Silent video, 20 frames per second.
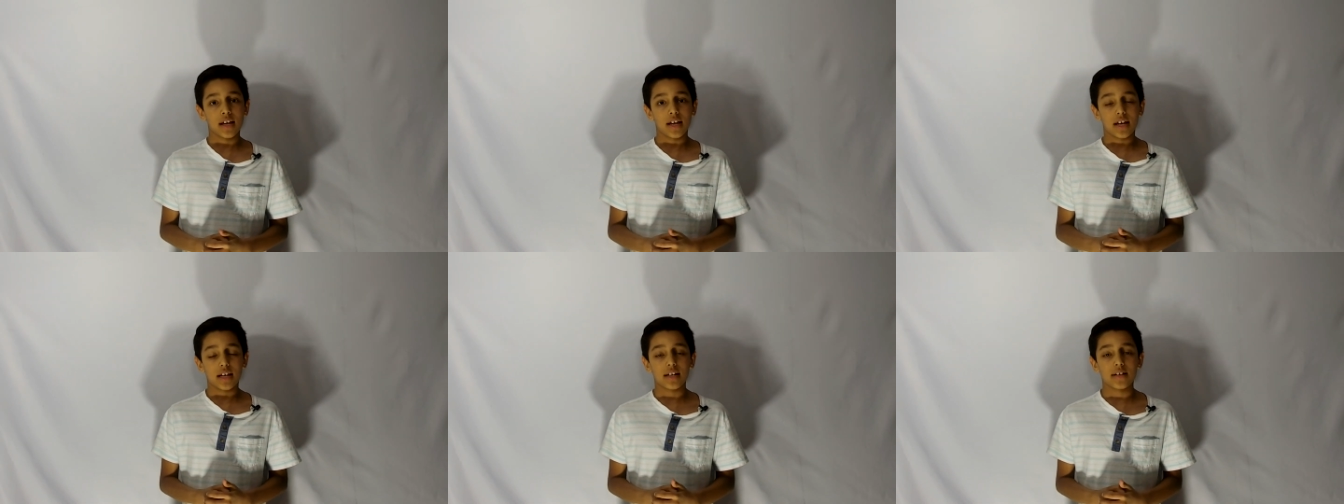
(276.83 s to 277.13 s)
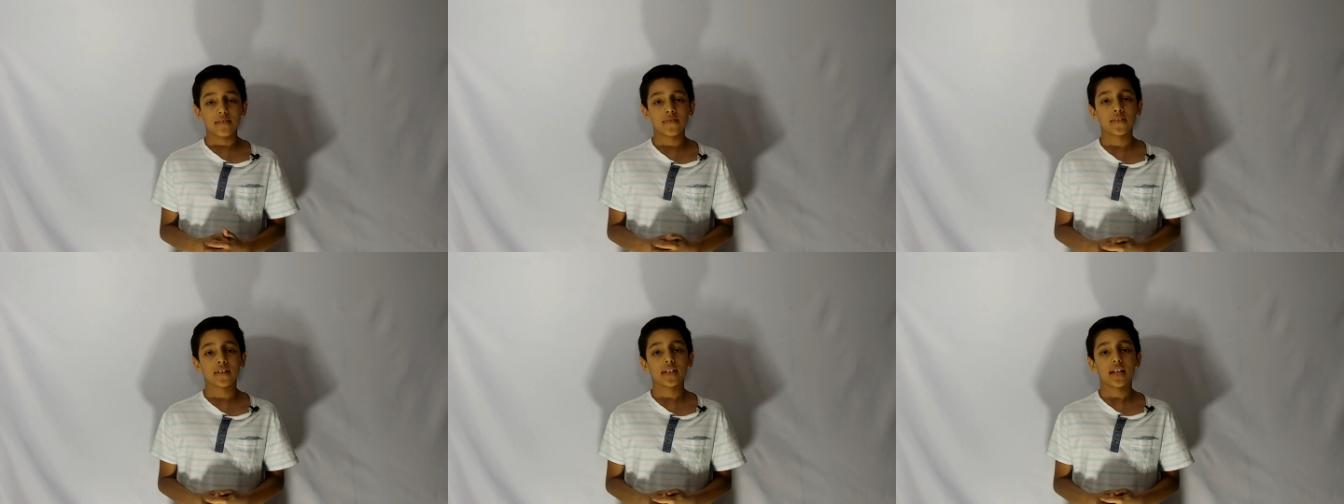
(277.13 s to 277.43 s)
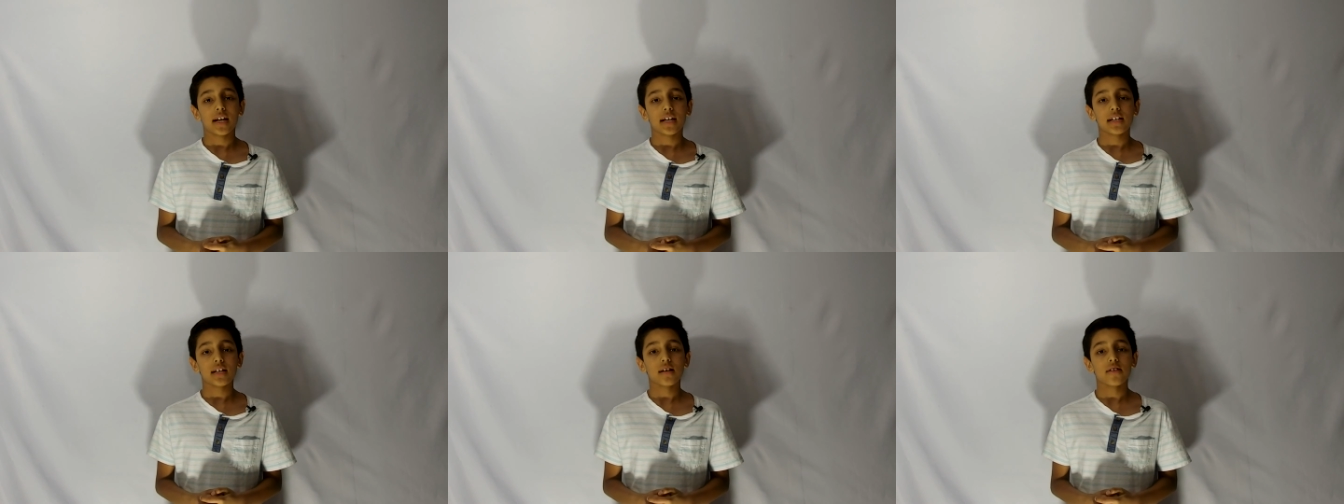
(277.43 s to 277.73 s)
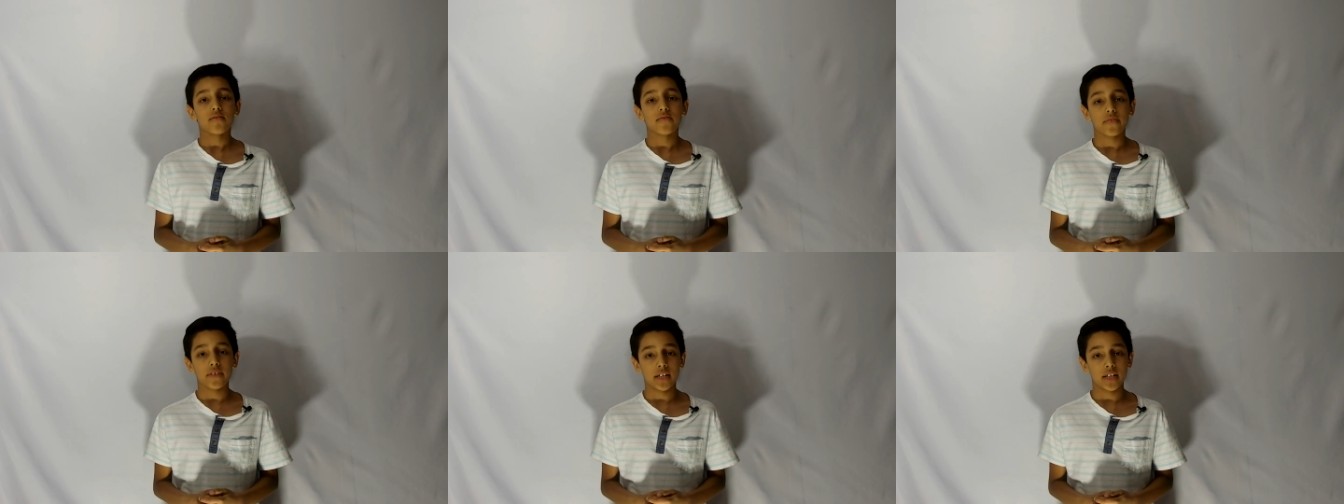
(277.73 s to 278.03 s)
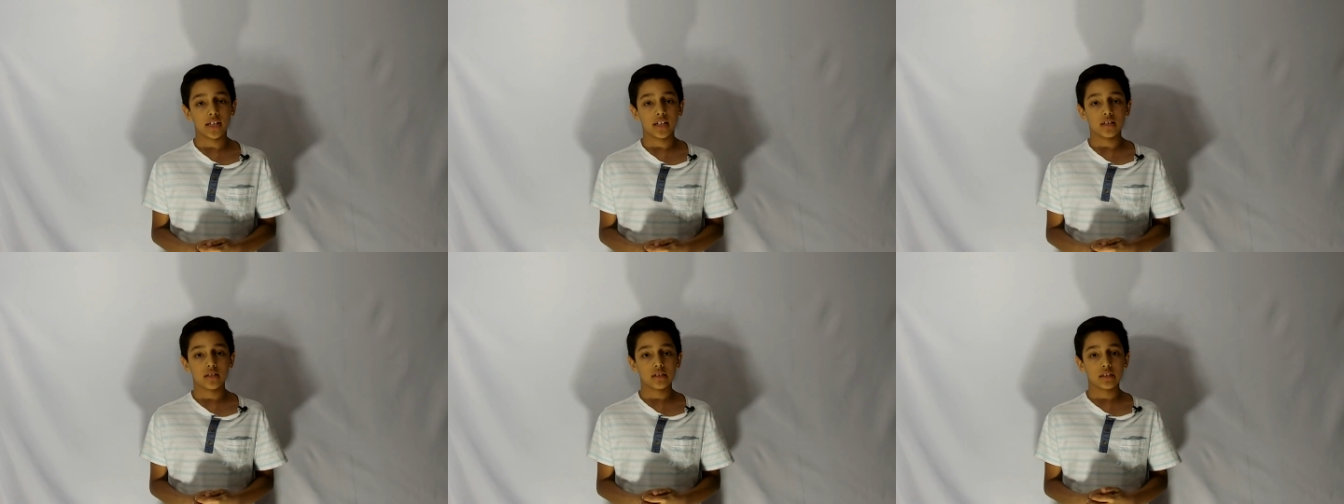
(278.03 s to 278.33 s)
And if you like our
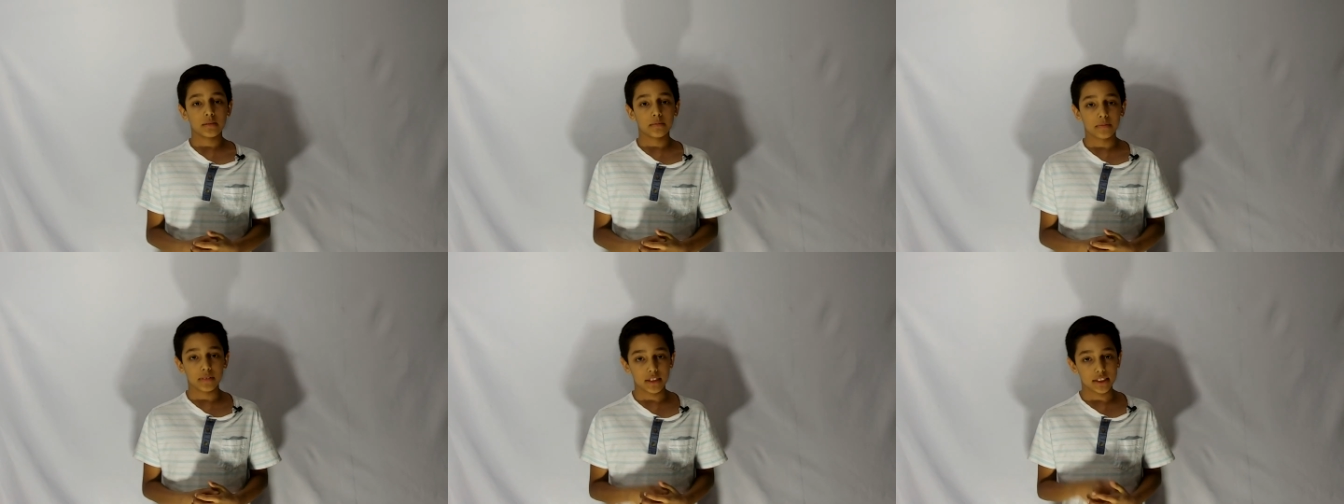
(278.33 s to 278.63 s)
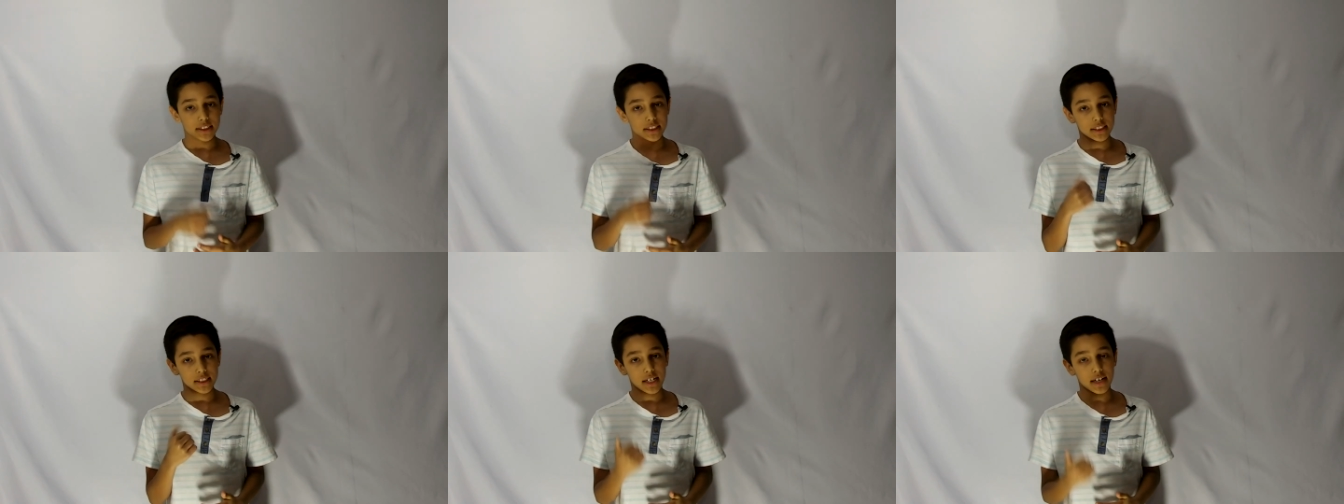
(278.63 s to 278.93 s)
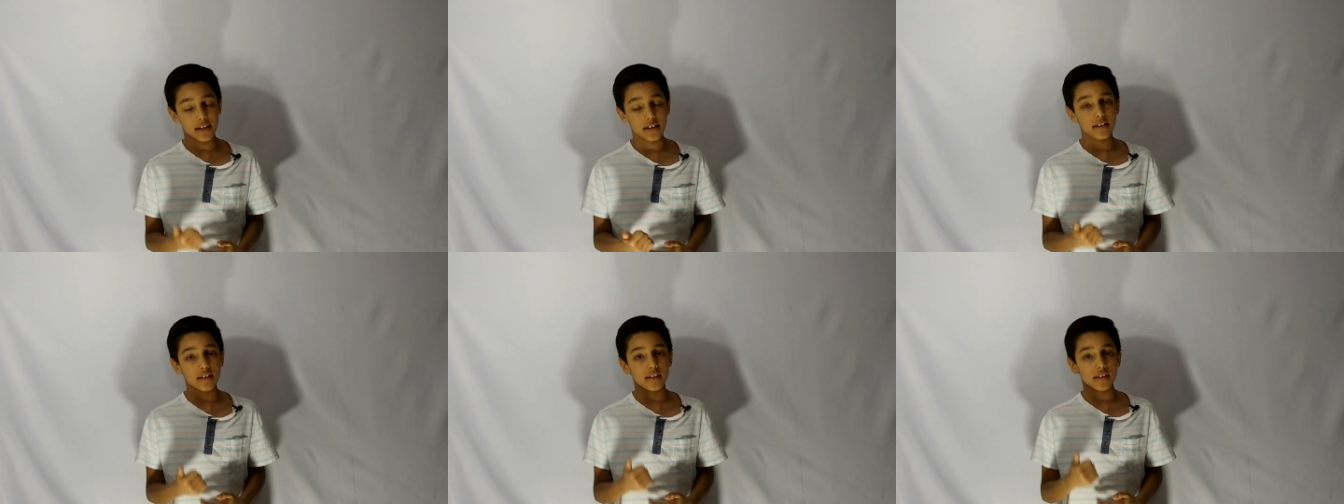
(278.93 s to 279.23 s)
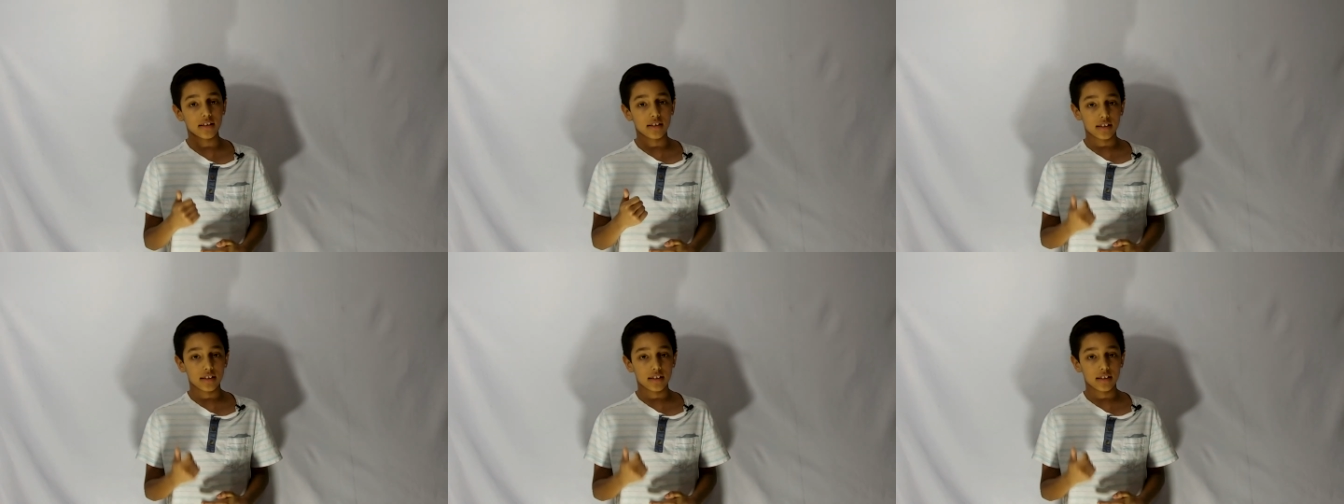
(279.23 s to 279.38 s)
videos, please share,